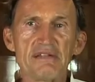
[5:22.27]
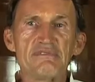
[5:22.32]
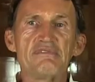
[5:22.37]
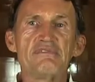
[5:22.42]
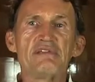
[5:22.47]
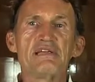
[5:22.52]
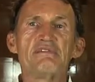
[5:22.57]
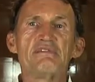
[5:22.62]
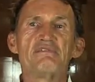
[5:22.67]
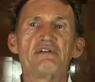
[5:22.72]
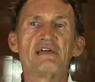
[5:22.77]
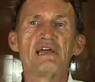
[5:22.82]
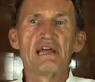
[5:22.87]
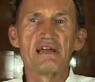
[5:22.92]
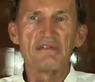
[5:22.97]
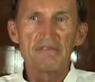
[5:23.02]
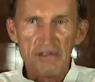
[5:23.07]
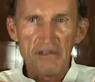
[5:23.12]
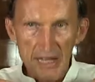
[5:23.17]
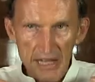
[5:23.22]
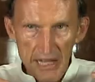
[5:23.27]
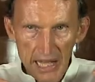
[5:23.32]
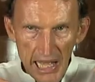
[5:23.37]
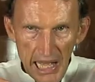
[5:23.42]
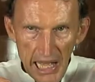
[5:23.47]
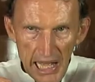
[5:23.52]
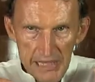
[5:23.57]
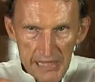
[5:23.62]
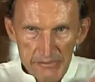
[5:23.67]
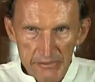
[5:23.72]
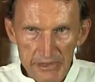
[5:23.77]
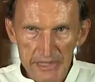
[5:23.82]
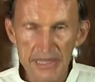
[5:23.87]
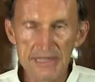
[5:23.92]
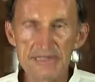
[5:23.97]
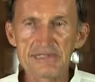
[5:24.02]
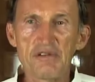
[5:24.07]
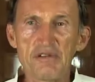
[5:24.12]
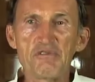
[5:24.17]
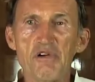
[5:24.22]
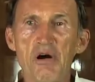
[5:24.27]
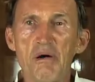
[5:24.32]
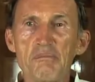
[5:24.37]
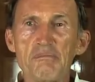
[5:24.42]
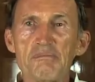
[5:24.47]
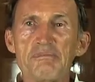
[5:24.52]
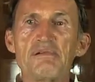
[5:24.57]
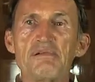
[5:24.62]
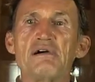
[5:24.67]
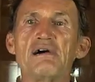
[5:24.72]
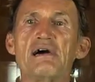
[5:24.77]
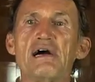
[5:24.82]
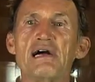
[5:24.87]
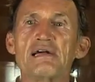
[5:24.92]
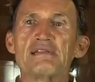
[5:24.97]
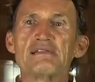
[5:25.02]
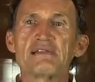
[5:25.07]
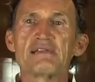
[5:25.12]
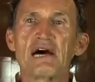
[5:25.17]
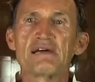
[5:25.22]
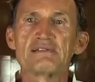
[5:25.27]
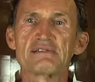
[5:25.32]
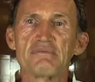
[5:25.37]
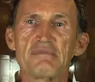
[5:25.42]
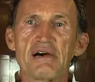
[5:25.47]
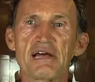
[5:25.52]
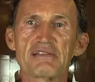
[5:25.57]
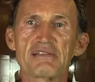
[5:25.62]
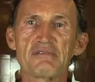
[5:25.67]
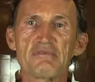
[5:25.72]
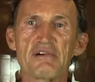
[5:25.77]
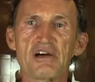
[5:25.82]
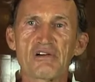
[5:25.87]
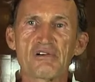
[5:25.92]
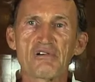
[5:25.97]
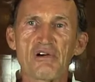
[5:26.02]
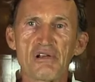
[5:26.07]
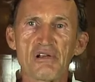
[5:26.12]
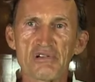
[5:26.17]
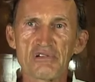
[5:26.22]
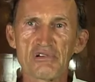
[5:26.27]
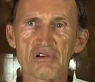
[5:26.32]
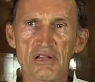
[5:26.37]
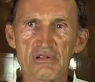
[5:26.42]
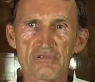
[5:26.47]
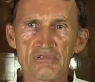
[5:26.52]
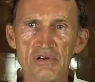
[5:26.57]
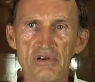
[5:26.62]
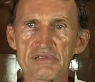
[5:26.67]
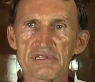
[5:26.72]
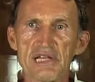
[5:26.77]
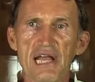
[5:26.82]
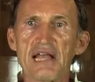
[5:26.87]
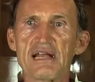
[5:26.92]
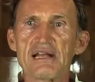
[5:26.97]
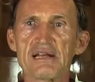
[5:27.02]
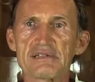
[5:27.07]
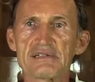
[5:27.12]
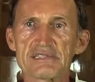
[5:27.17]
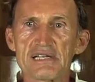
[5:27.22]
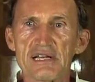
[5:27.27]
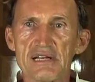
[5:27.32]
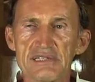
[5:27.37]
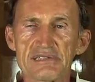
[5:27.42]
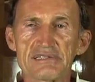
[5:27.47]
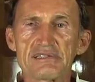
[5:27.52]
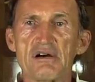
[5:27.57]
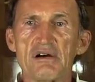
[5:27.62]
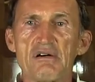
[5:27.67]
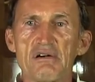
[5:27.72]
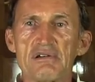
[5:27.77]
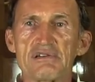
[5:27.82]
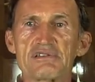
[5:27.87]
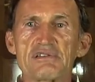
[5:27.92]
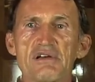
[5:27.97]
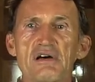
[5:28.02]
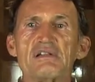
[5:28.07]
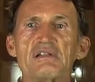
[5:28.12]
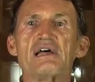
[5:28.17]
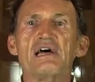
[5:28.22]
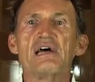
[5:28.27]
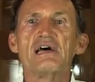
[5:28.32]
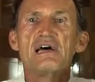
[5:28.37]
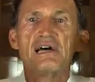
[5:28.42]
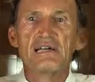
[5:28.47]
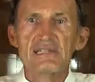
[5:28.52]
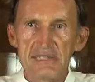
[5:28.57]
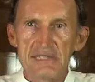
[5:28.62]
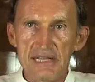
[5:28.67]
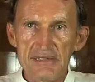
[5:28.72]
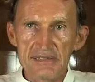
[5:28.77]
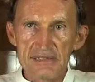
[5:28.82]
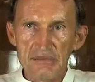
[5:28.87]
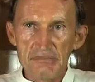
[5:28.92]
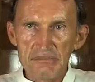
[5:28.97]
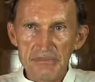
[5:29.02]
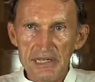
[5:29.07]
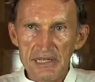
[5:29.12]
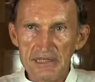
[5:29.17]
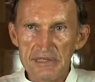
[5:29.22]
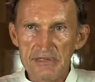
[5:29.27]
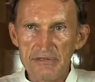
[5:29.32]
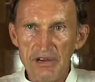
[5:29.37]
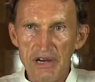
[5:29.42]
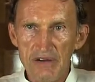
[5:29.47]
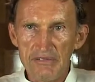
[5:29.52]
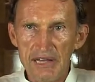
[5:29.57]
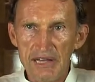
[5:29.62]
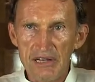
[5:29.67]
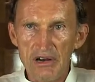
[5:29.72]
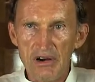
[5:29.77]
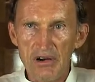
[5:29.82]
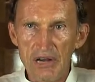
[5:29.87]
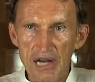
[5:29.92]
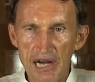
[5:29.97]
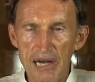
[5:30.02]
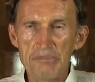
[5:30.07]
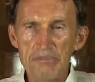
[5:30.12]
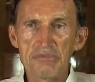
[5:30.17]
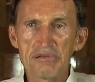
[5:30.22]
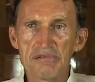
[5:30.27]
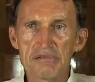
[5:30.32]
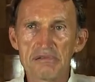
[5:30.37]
we had been in the womb, and as a mother got anxious, and so on, then the beats were going up,